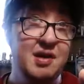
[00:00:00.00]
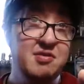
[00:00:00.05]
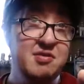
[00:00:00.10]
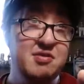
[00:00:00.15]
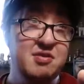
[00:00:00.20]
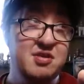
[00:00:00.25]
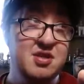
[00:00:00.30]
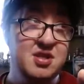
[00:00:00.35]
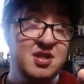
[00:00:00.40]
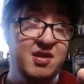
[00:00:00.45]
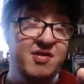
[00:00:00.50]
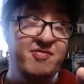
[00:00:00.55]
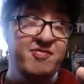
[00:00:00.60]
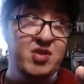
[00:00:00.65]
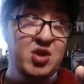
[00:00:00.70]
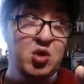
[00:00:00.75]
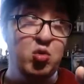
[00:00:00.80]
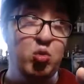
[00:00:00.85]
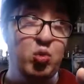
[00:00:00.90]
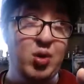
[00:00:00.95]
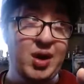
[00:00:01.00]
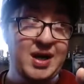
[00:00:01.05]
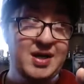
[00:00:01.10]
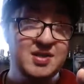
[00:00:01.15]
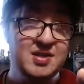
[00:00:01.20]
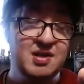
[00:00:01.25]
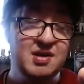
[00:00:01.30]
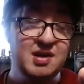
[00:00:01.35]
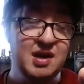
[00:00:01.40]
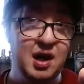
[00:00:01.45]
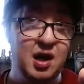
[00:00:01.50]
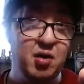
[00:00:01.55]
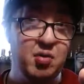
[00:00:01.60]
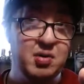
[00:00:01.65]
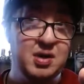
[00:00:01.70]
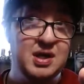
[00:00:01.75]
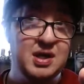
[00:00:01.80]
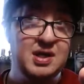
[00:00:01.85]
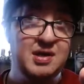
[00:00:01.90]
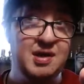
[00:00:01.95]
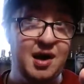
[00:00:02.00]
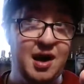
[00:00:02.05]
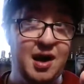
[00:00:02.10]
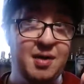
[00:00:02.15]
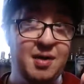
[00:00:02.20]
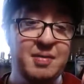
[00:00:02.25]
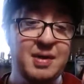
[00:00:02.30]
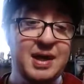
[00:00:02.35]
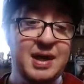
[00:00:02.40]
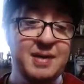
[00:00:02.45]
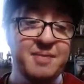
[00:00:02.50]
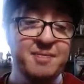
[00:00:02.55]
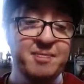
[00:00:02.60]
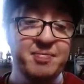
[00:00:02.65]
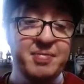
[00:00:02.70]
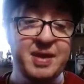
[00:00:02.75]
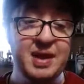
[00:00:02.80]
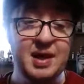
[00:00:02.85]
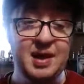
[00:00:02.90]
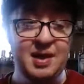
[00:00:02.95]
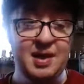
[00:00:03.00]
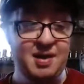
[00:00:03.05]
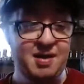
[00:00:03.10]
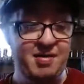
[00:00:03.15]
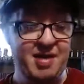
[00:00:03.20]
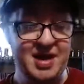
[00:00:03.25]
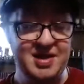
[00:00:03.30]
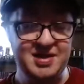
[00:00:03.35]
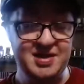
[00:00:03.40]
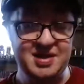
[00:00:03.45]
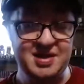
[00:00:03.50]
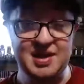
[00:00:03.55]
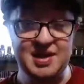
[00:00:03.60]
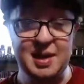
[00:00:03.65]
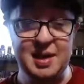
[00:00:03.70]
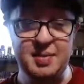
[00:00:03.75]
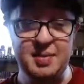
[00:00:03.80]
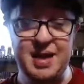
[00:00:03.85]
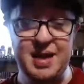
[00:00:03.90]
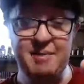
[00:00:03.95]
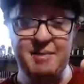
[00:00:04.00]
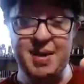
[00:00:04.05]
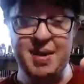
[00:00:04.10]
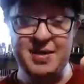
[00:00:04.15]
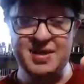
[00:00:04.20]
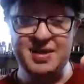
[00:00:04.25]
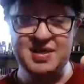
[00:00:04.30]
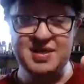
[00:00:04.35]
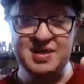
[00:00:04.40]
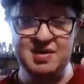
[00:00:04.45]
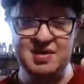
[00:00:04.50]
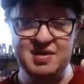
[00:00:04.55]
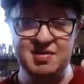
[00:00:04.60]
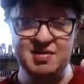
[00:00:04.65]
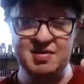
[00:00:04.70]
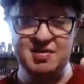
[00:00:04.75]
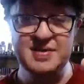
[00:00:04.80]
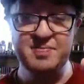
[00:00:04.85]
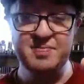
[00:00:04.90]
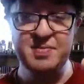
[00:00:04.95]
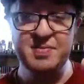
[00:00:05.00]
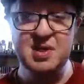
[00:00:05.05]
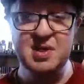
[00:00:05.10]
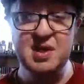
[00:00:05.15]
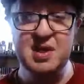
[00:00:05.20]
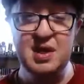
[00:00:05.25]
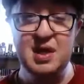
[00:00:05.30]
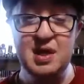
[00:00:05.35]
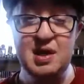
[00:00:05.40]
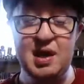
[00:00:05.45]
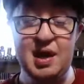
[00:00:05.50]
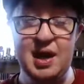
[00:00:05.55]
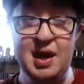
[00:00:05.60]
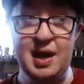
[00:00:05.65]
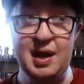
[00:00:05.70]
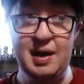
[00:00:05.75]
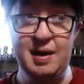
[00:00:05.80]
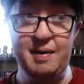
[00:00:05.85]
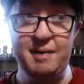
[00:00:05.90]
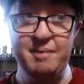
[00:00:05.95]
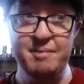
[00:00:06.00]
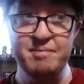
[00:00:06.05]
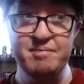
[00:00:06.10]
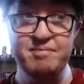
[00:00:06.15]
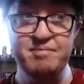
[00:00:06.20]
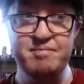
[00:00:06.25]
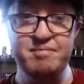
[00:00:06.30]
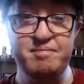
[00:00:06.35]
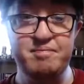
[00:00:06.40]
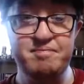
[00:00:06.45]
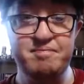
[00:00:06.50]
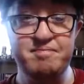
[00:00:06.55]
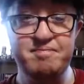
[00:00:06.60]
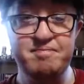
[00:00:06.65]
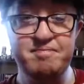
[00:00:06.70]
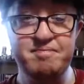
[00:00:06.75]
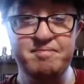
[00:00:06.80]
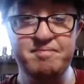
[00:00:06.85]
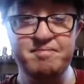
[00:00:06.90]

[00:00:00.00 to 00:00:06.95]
just a few weeks ago, Konami, that's the company that made the series, uh,